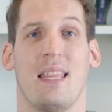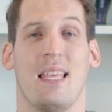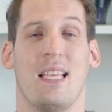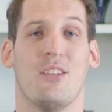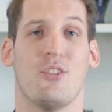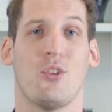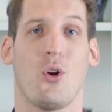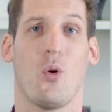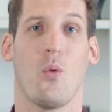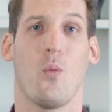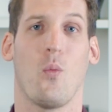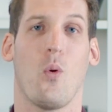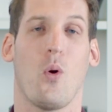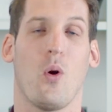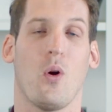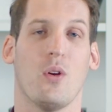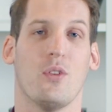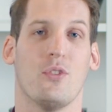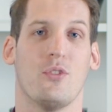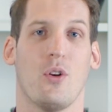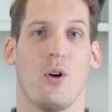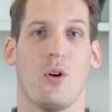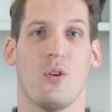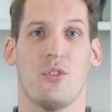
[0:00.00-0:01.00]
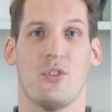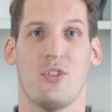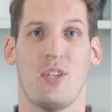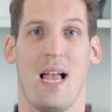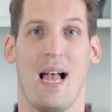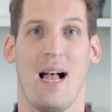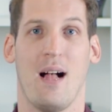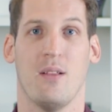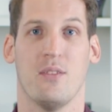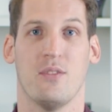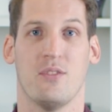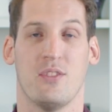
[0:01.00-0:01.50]
These are words or
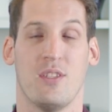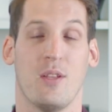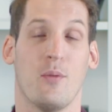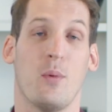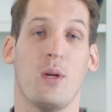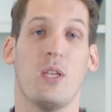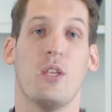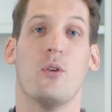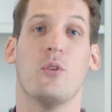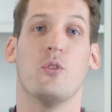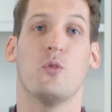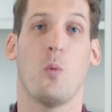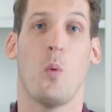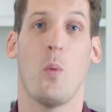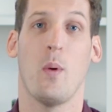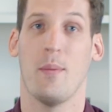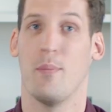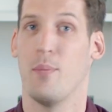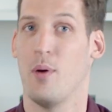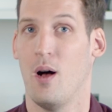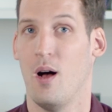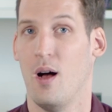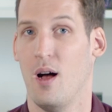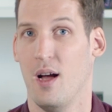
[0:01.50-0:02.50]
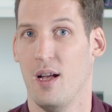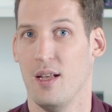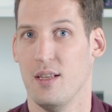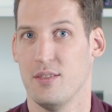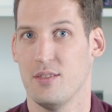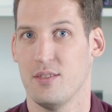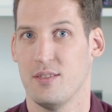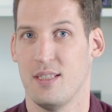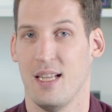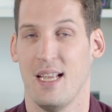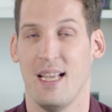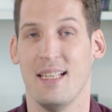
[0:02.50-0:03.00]
sounds that we use when we
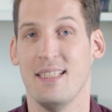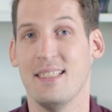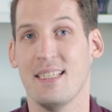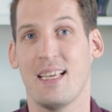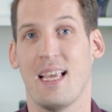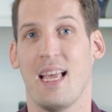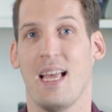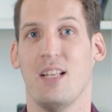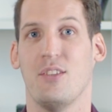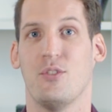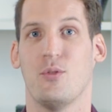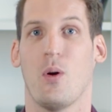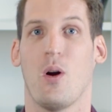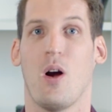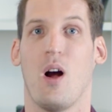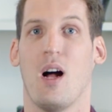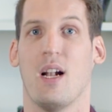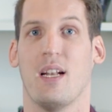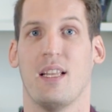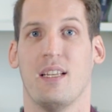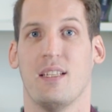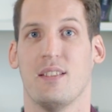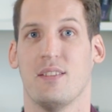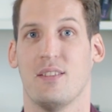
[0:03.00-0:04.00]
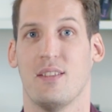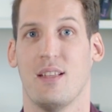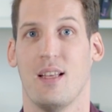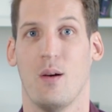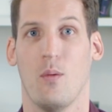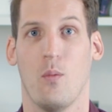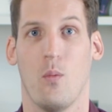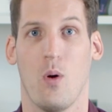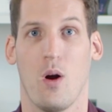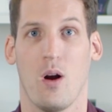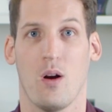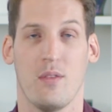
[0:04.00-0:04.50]
pause to indicate to our audience
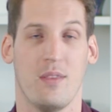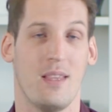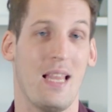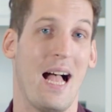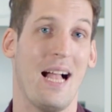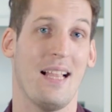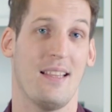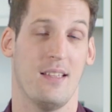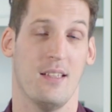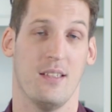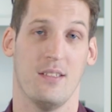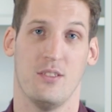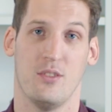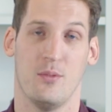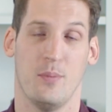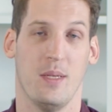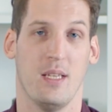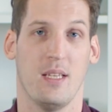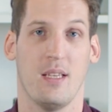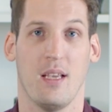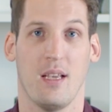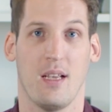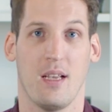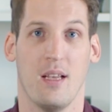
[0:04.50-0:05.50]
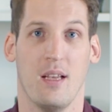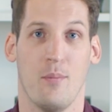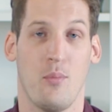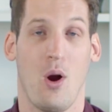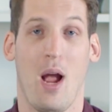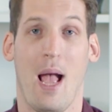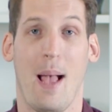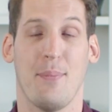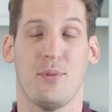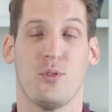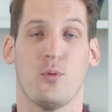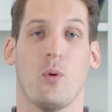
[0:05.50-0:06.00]
that we're not done speaking.
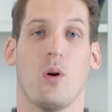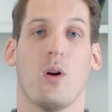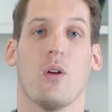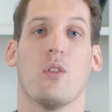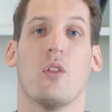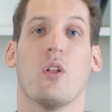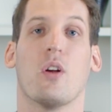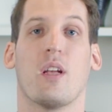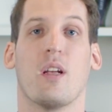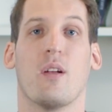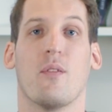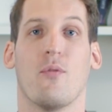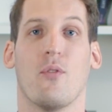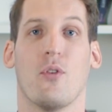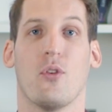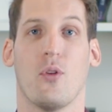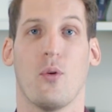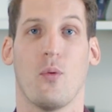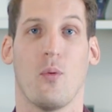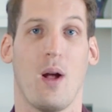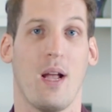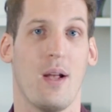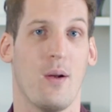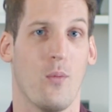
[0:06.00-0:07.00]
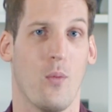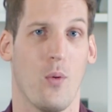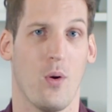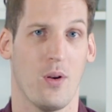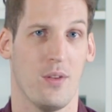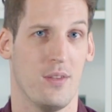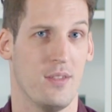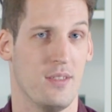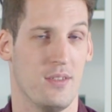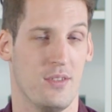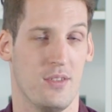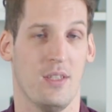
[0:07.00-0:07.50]
Perhaps we're looking for the right word to